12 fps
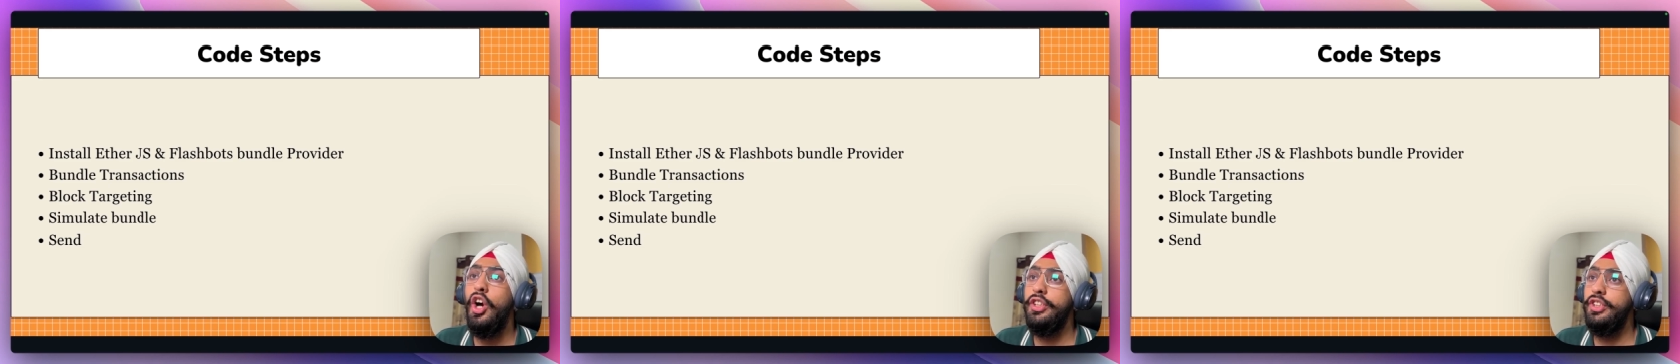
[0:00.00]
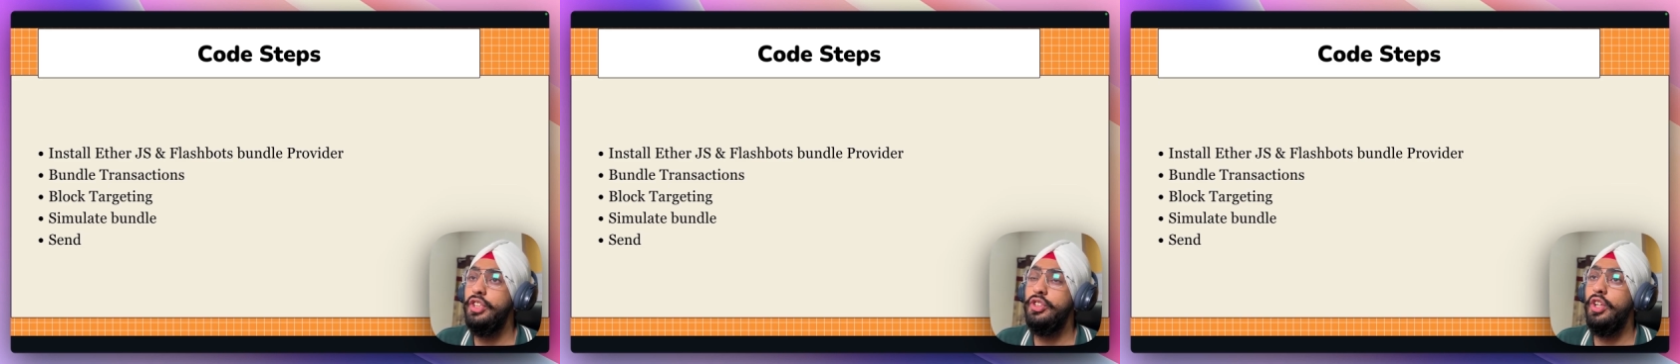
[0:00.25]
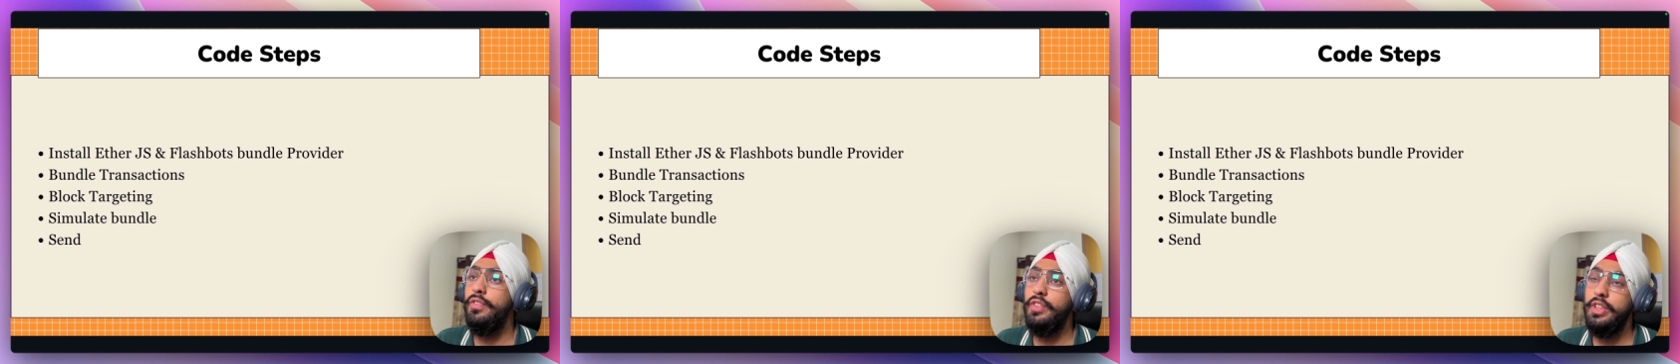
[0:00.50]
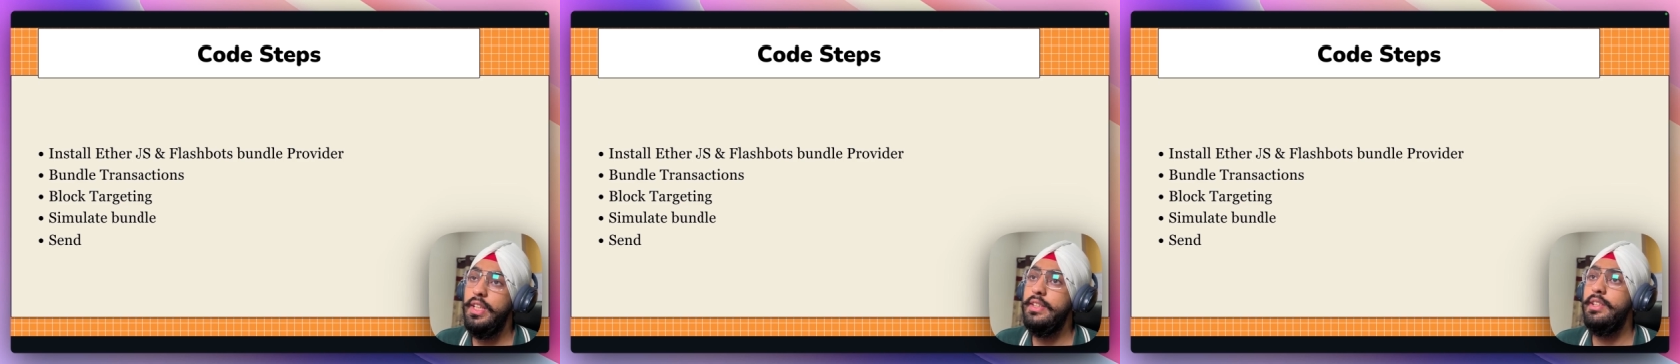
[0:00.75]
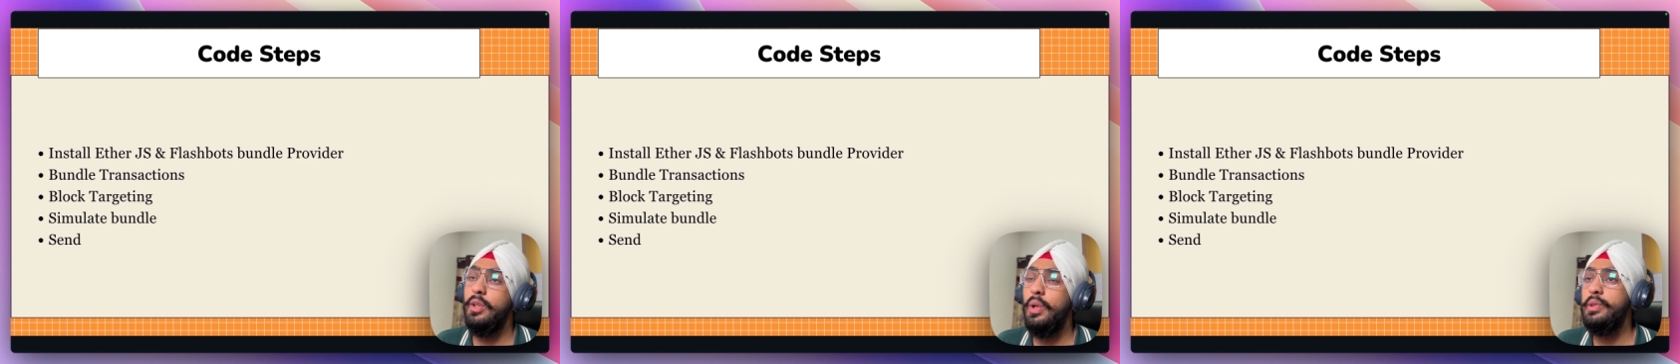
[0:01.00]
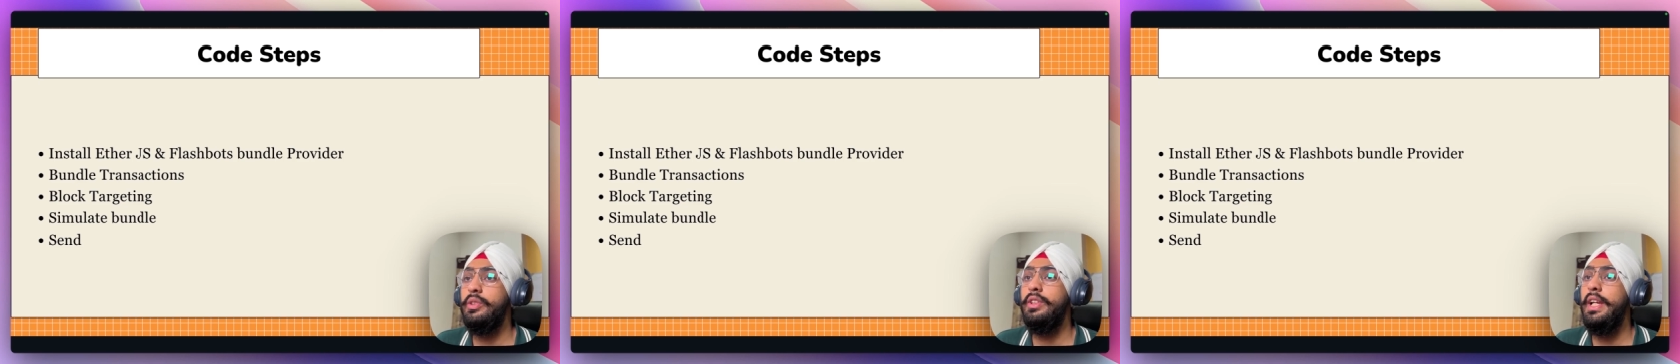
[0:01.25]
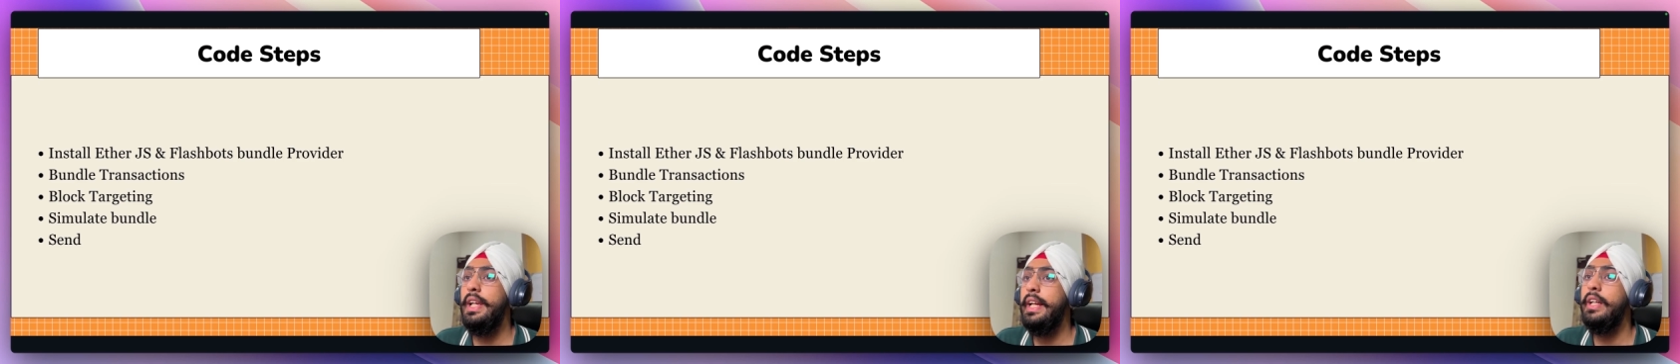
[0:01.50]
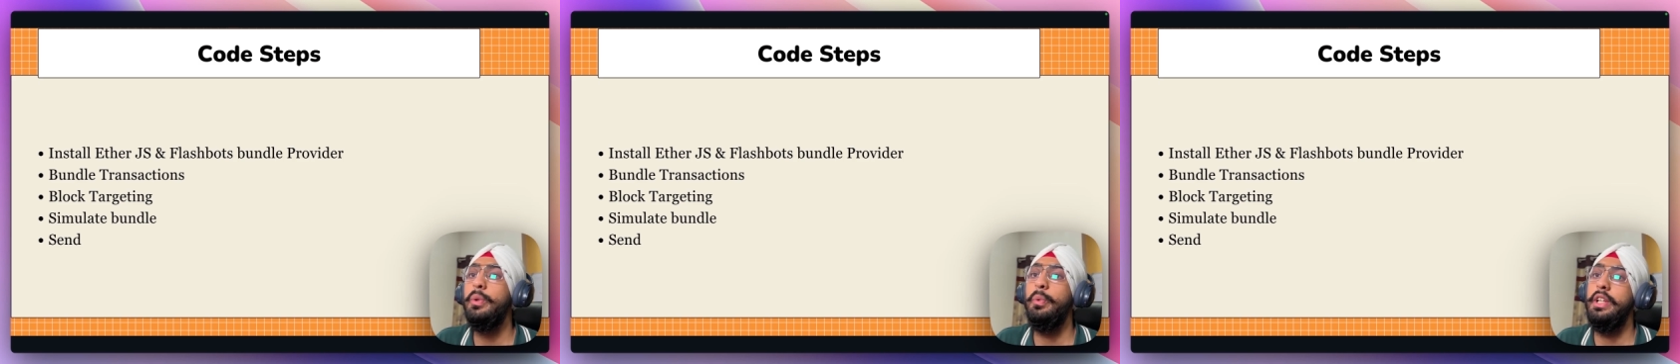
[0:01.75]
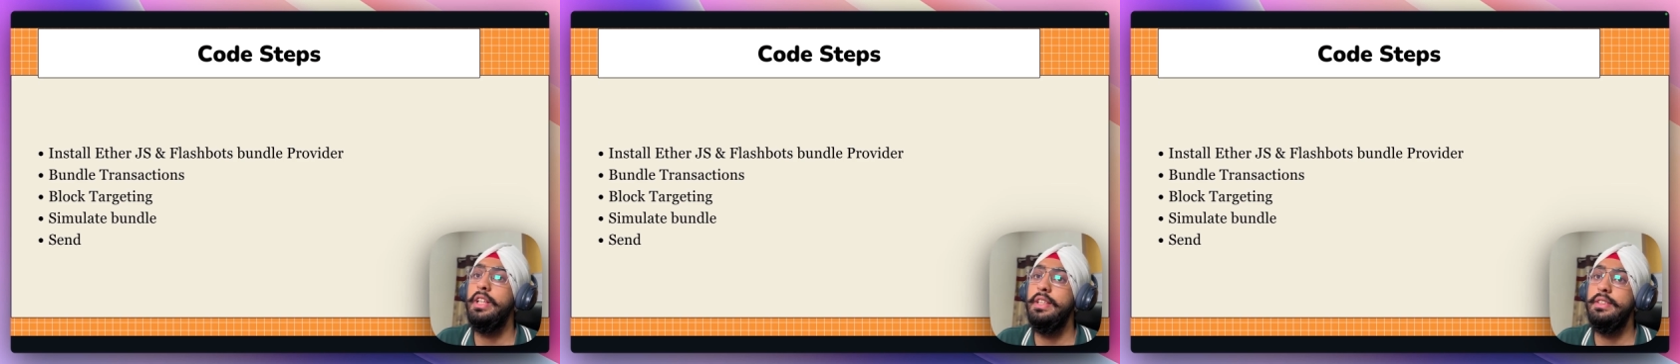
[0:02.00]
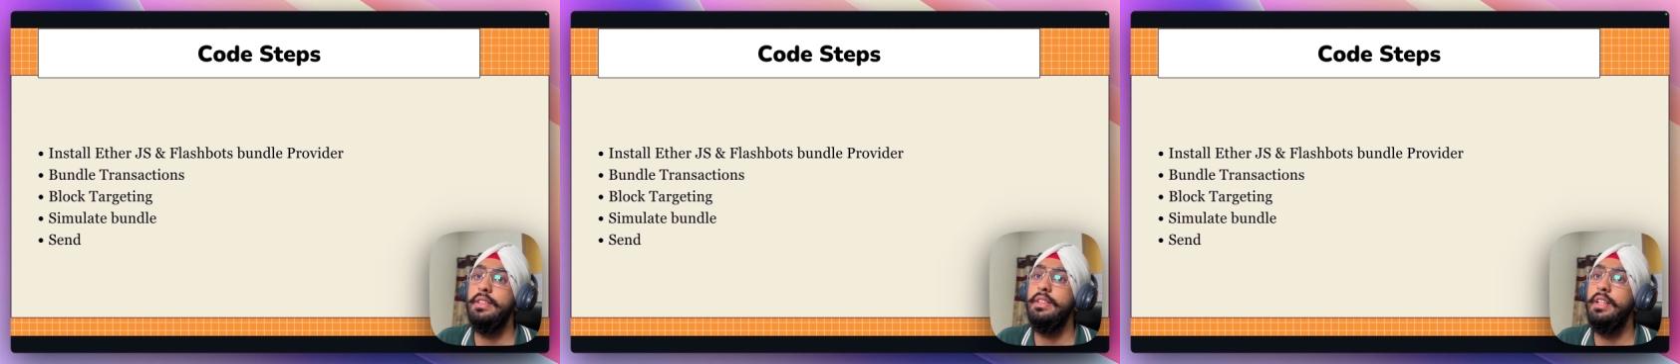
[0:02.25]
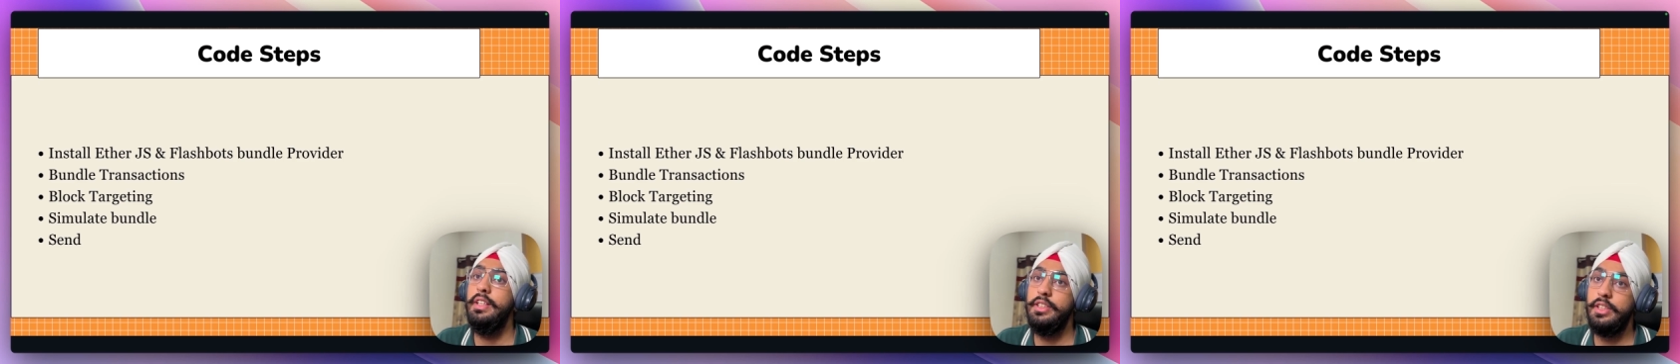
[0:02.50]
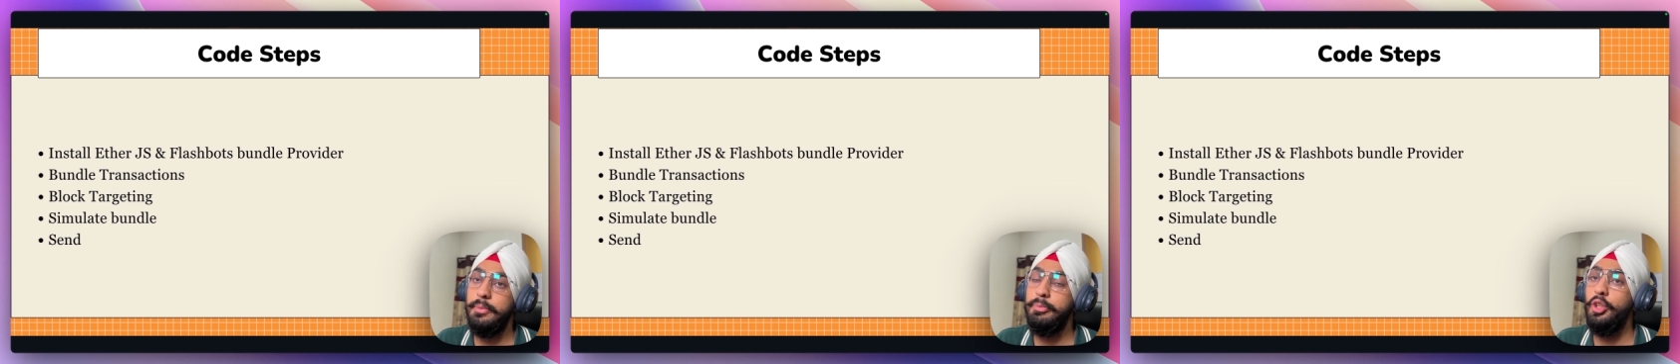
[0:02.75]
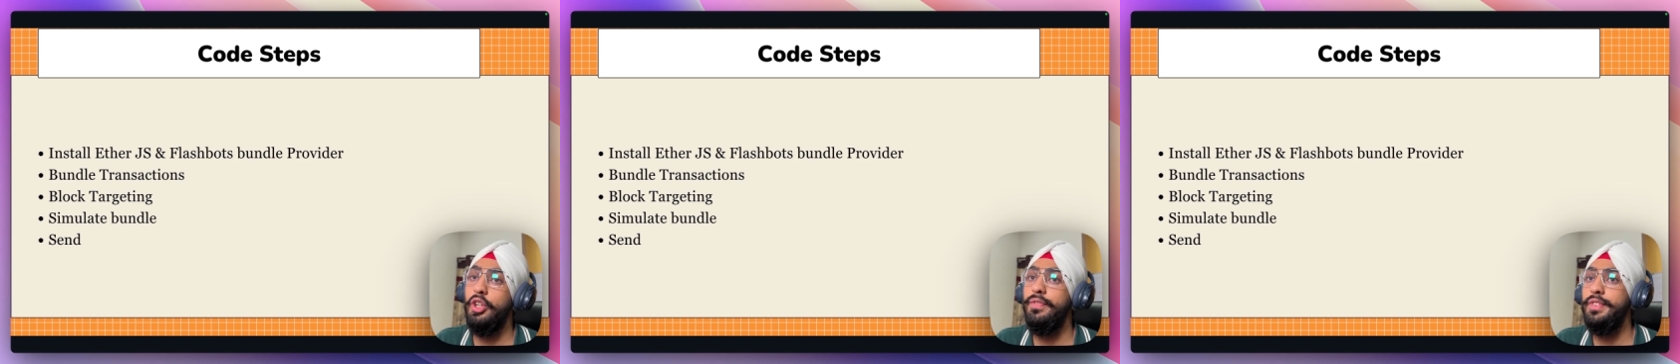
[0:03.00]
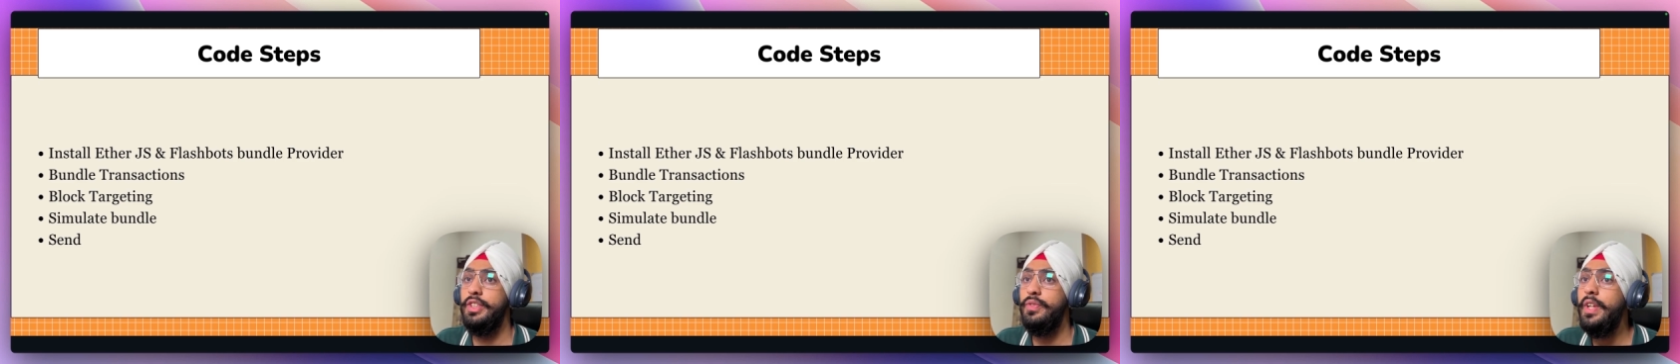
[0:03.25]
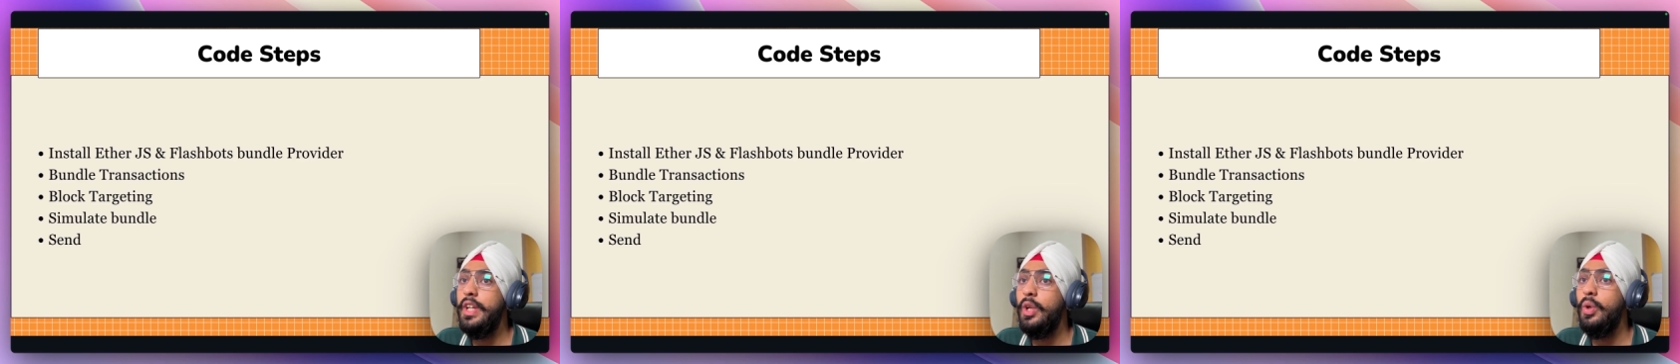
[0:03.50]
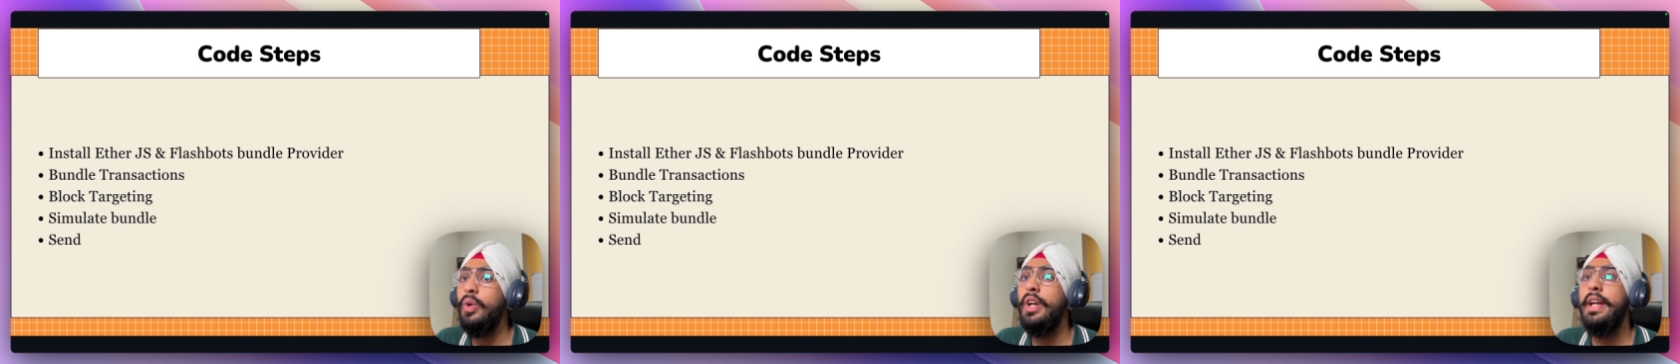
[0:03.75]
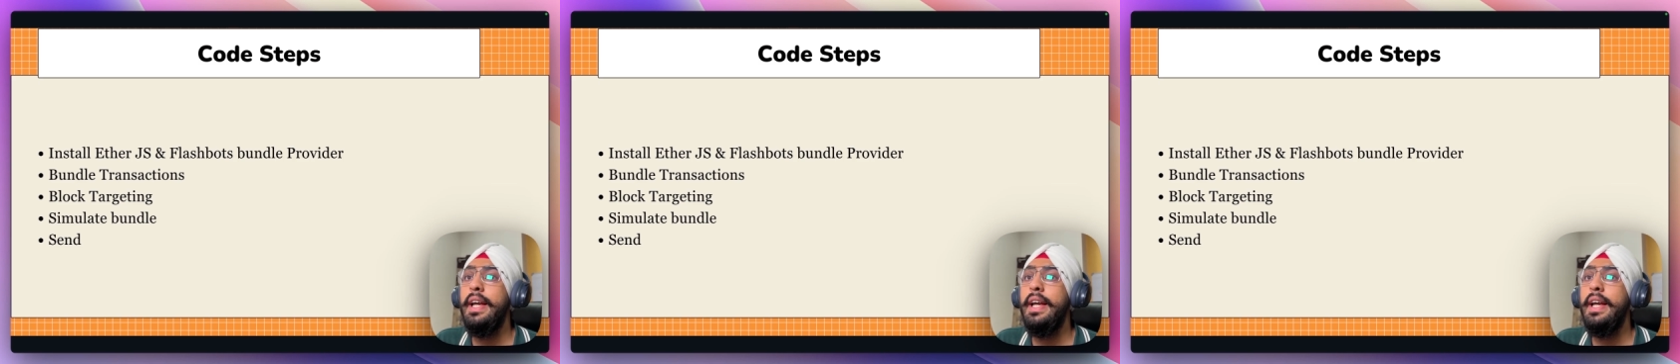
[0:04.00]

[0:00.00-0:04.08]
just after this, and also the link to it is in the description of this video.